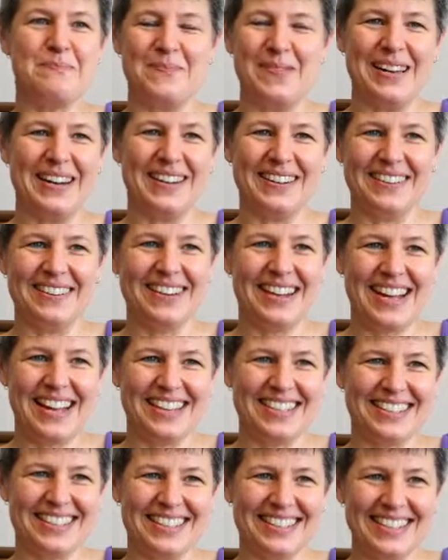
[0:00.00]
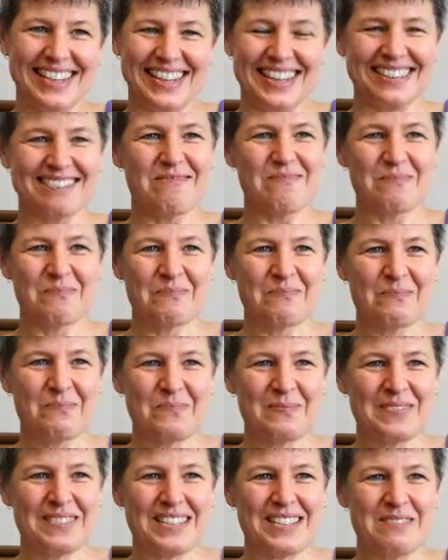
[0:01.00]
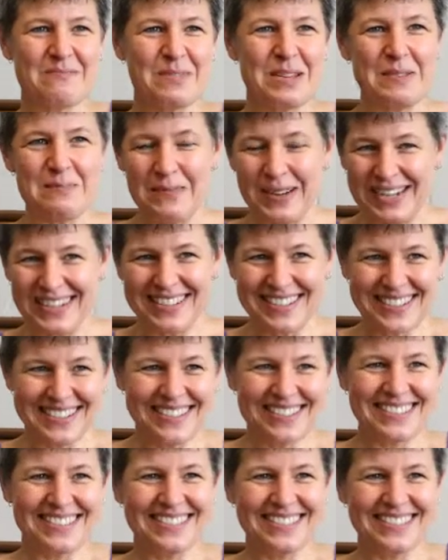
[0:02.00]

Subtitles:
had to be much